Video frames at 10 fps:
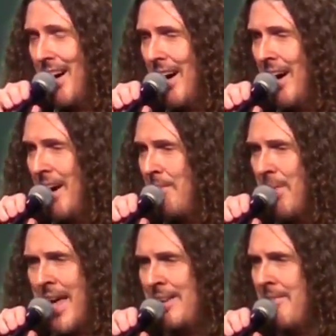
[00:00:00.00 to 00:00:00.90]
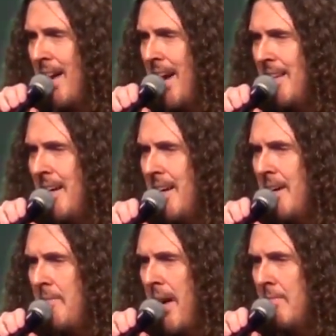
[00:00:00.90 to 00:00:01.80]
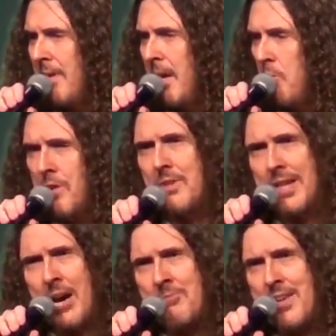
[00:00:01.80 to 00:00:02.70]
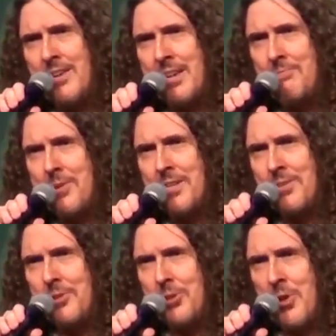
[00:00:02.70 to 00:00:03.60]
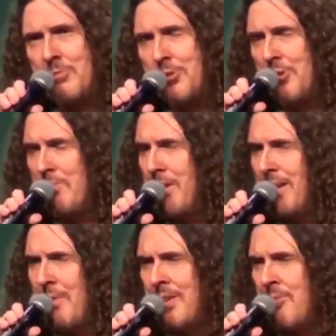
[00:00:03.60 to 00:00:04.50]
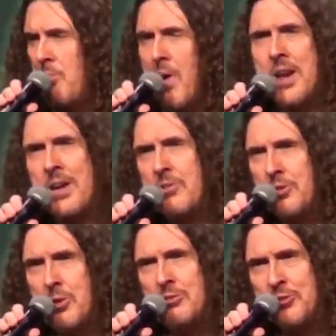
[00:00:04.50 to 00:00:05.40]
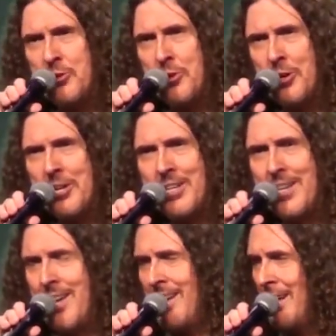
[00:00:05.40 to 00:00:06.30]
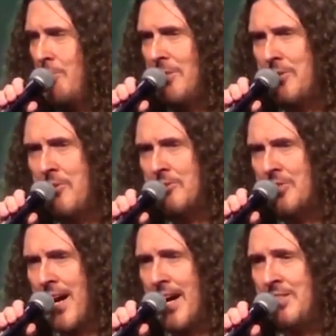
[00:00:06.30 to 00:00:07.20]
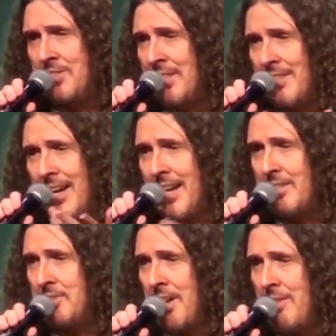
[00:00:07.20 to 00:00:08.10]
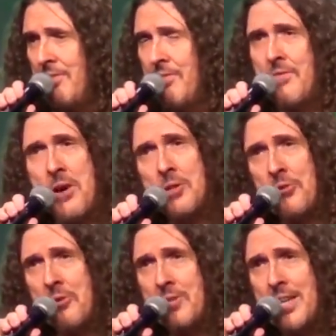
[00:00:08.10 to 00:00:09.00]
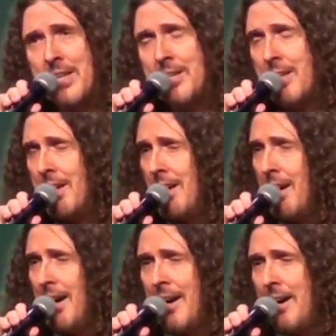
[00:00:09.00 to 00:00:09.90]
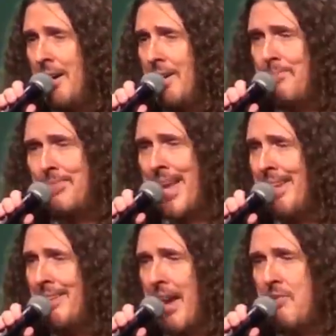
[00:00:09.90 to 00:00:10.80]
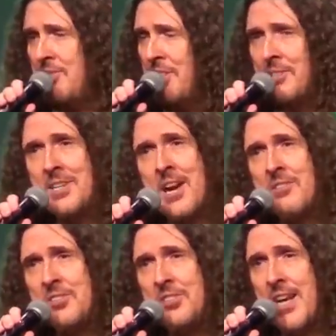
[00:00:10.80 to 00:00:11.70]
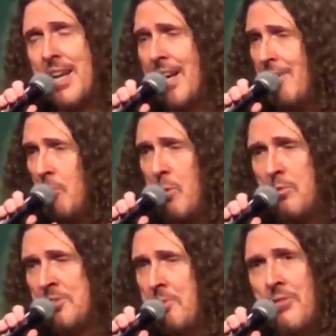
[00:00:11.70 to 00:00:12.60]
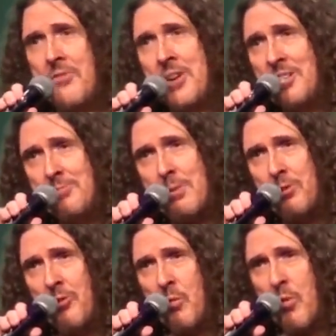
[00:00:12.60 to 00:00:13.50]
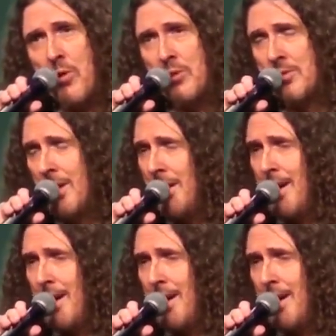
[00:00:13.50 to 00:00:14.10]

Uh, and I, um, I, he would have allowed me input into the show, I'm sure, but I mean, the writing on the show is so good, and I trust those guys, and I just kind of follow their lead. Uh, and every single day on the set, I got to work with some of the funniest people in the world.